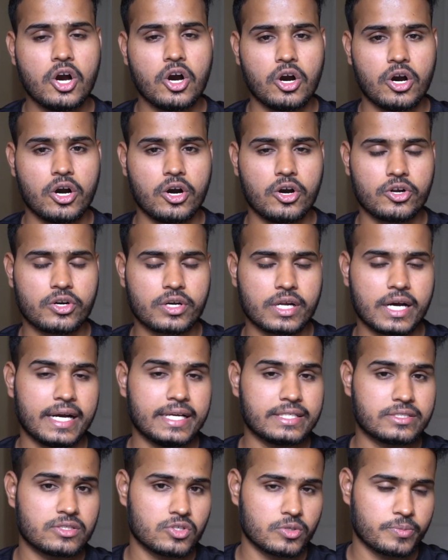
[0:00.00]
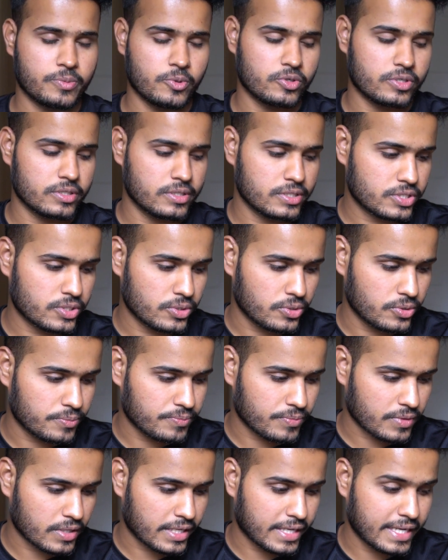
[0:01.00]
or ISSO portal. So
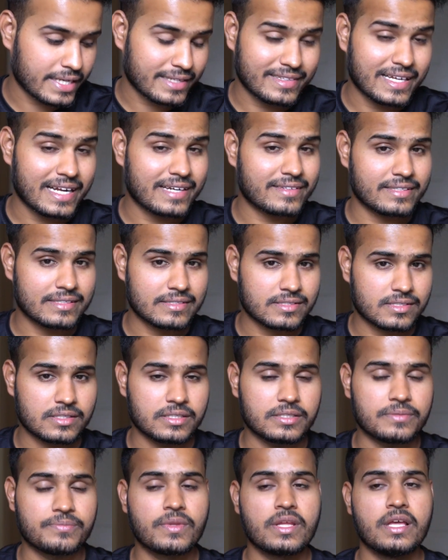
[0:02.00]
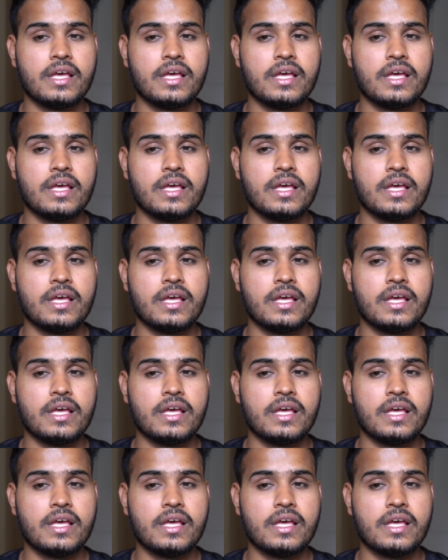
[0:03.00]
get that things done.